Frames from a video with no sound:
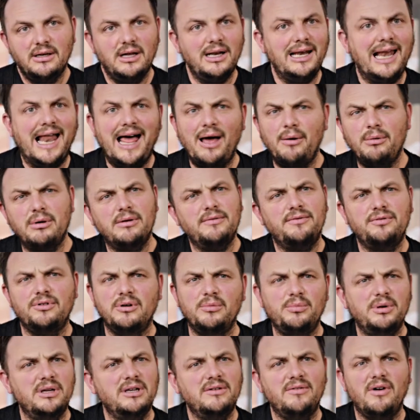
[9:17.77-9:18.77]
allowing
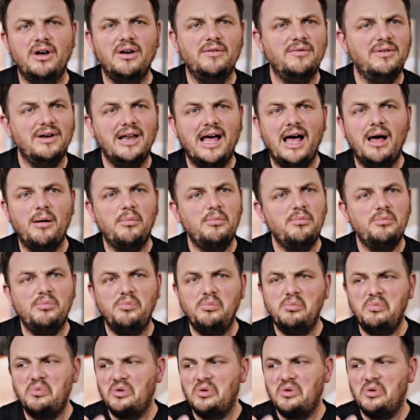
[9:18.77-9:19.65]
for a bit of overlap.